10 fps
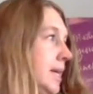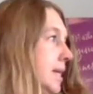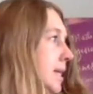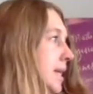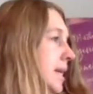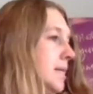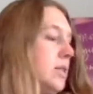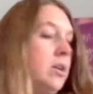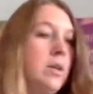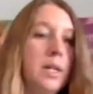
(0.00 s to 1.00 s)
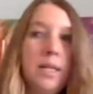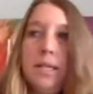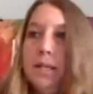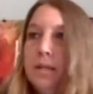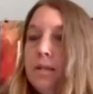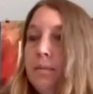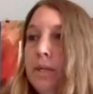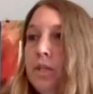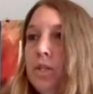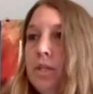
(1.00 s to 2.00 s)
that that's all I needed to
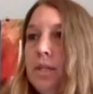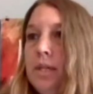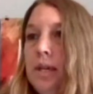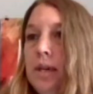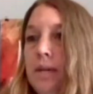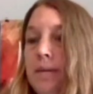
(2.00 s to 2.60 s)
mention today.